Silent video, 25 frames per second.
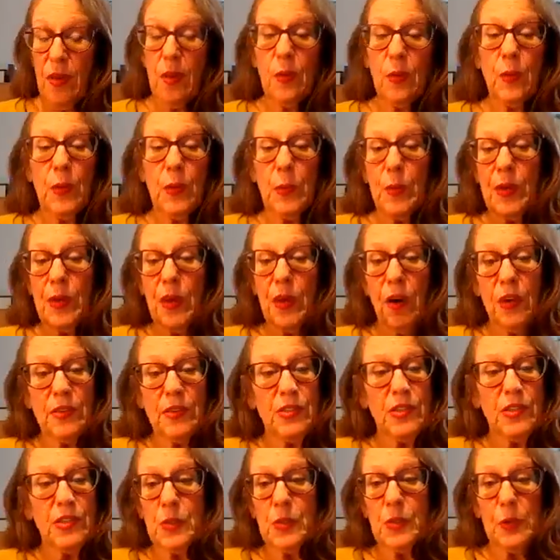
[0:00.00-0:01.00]
with
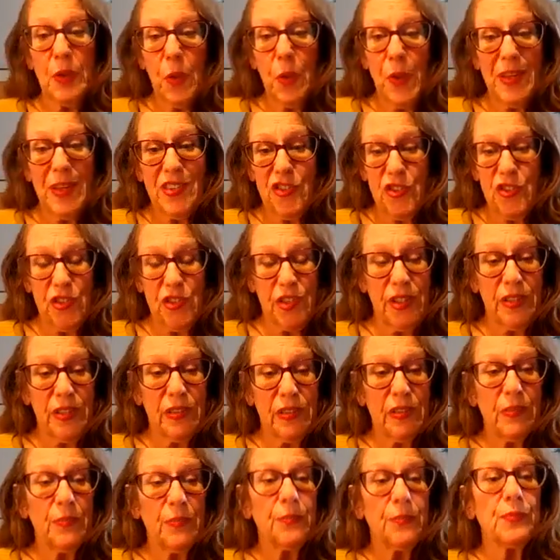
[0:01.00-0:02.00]
regards to a
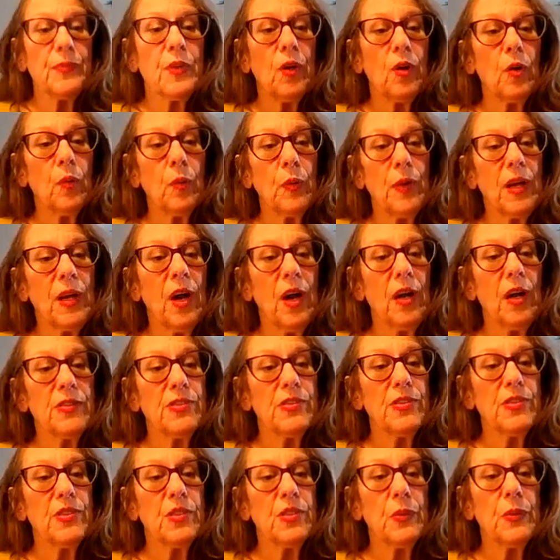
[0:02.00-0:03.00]
question or
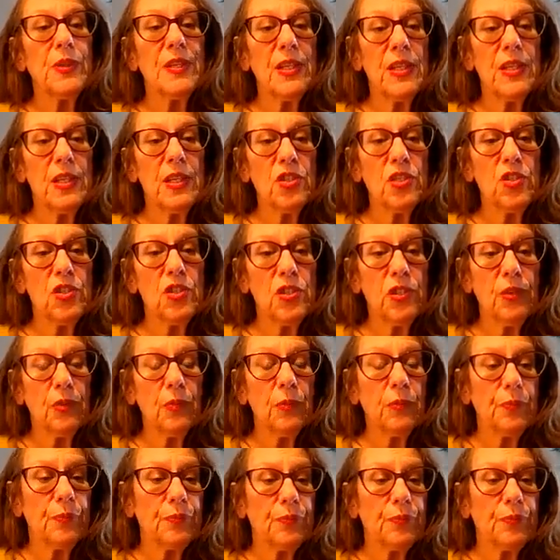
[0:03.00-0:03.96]
regards to an issue.